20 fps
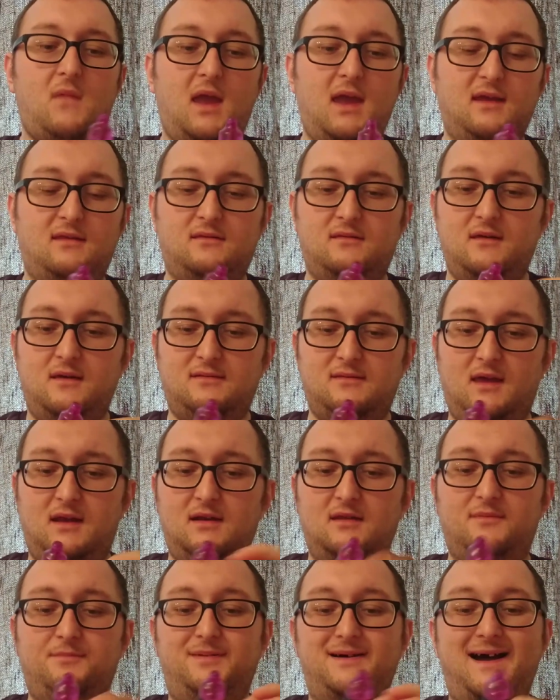It's
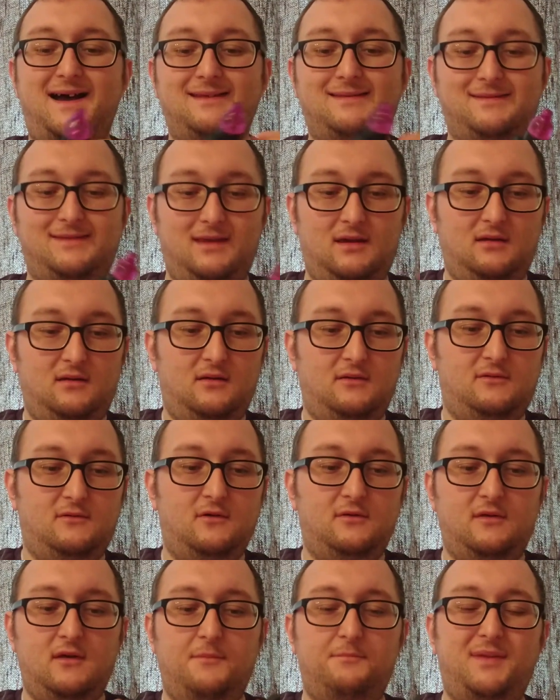plastic. It's
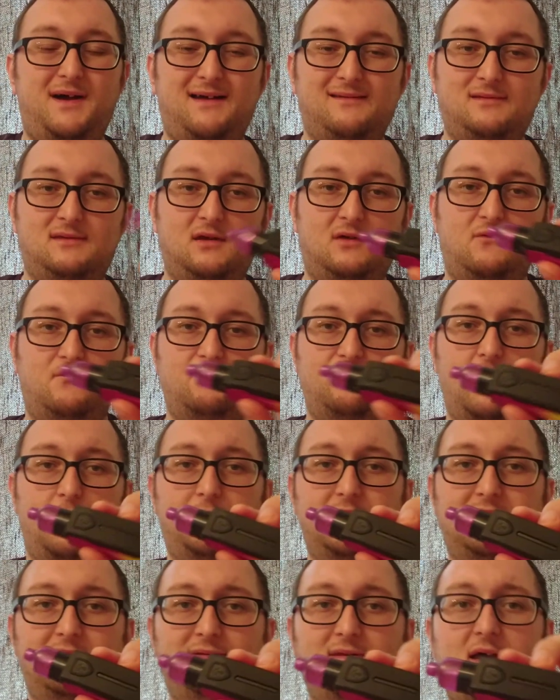also a plastic and
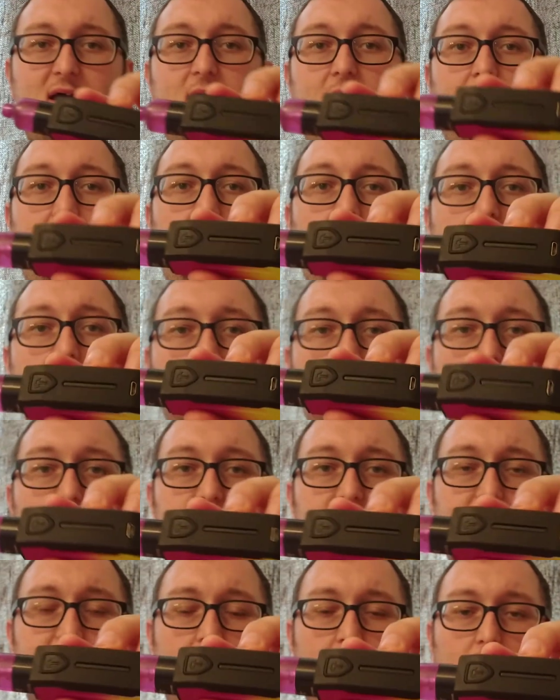rubber design,
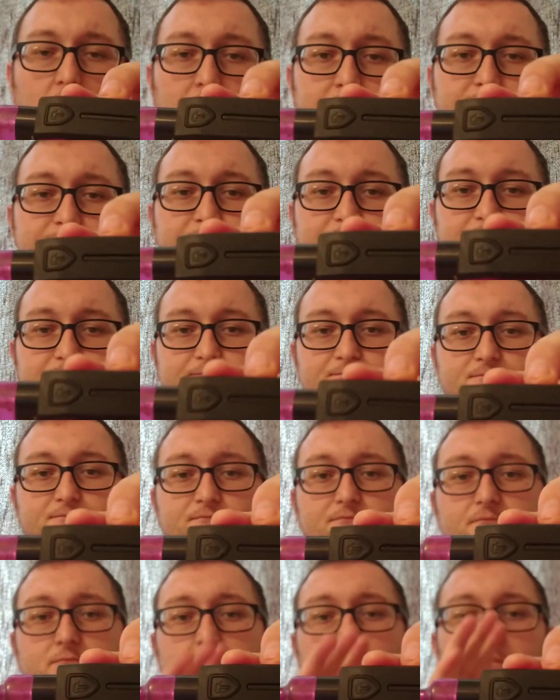so
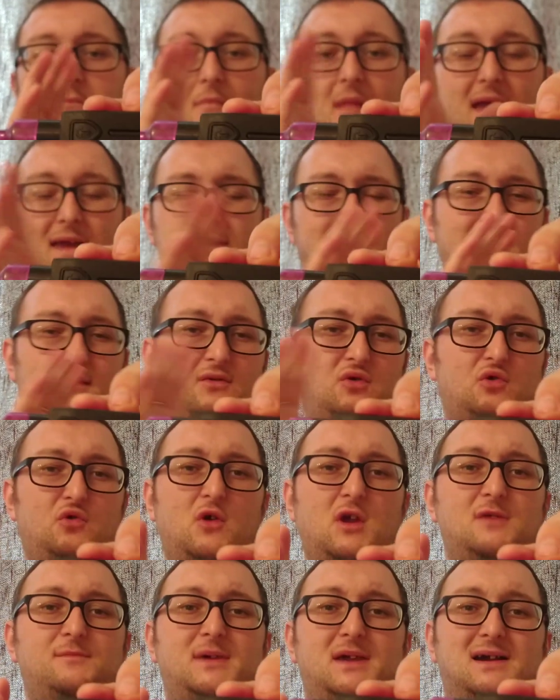it's
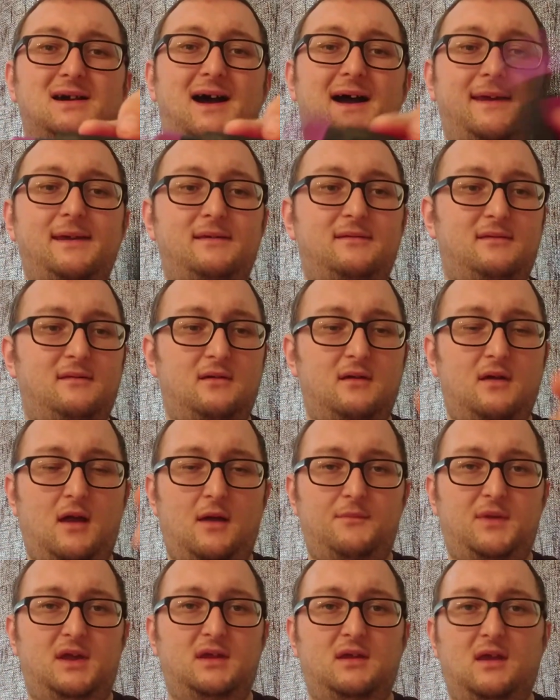extremely light. I
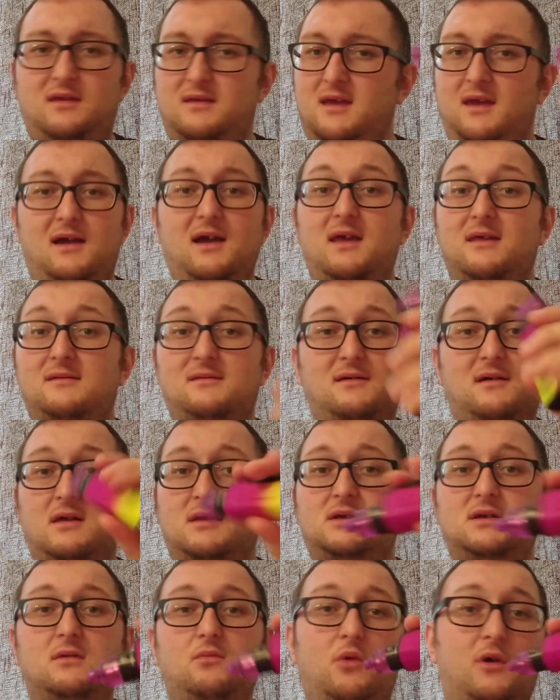mean, it is
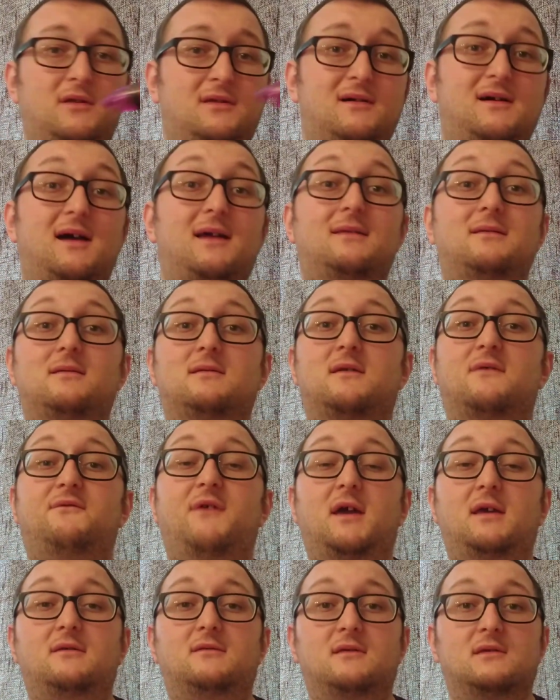literally one of the lightest
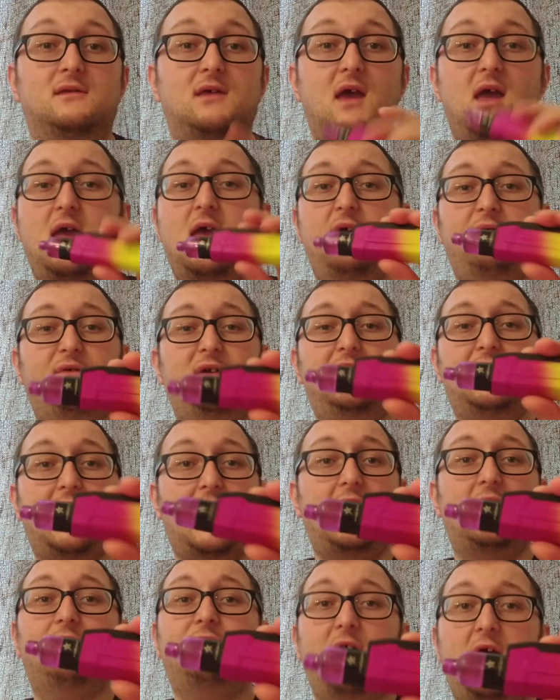devices I think
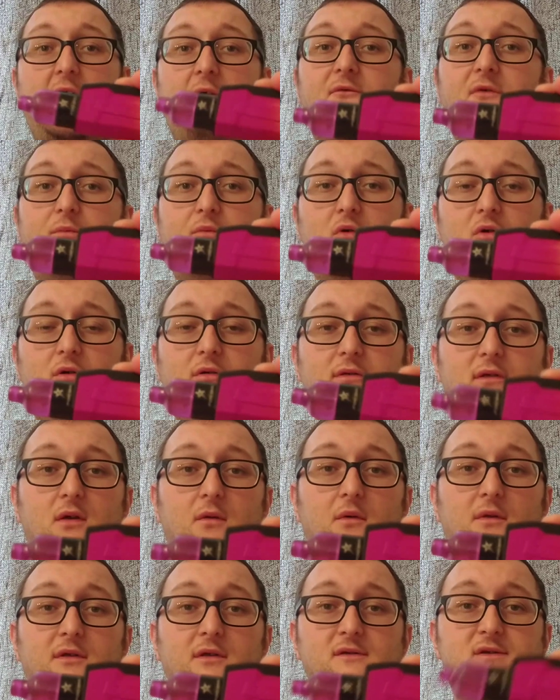I've ever brought to
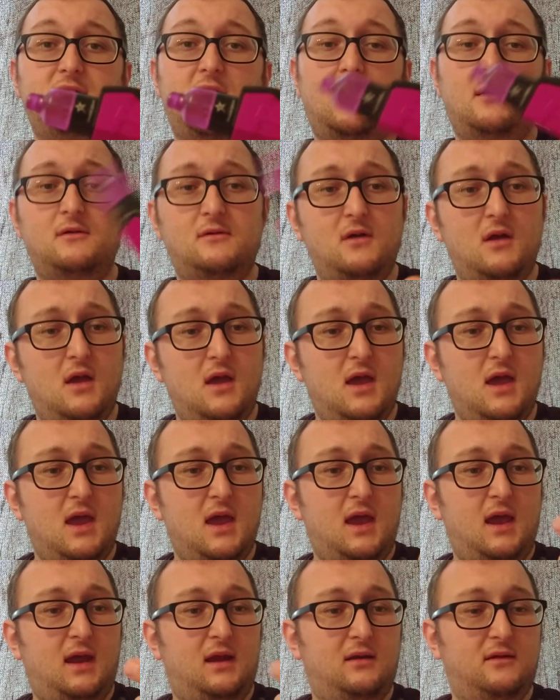you on this channel.
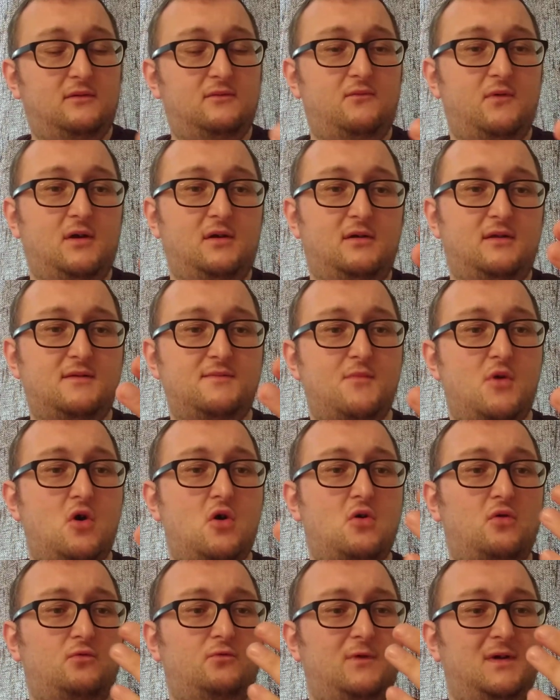It is really
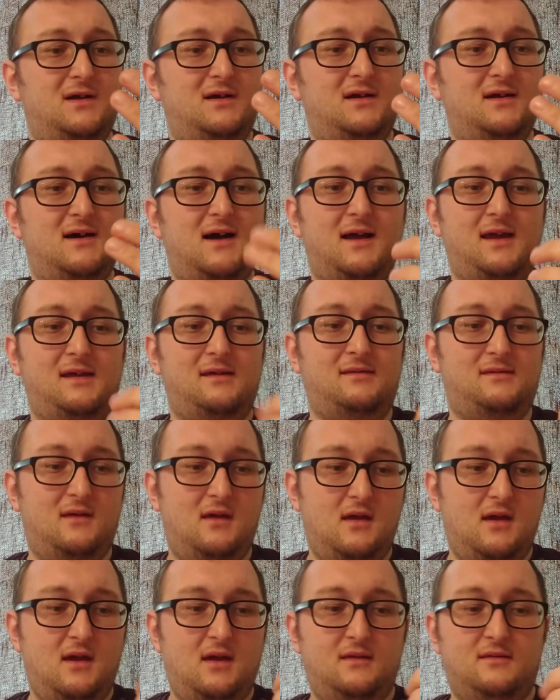small, really light.
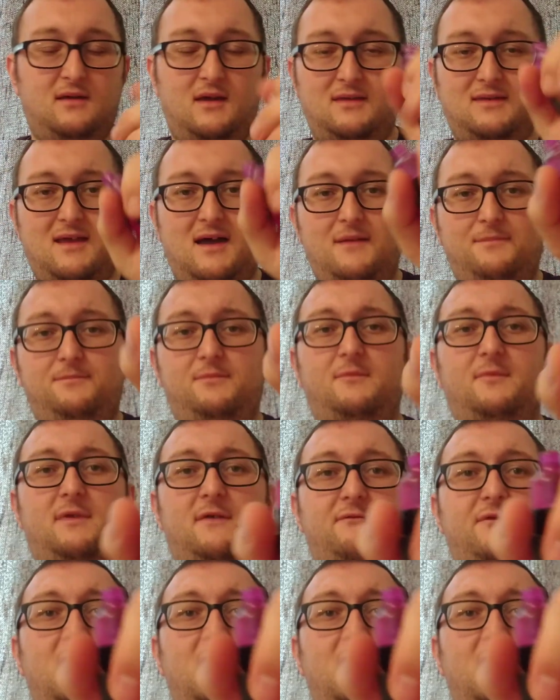So the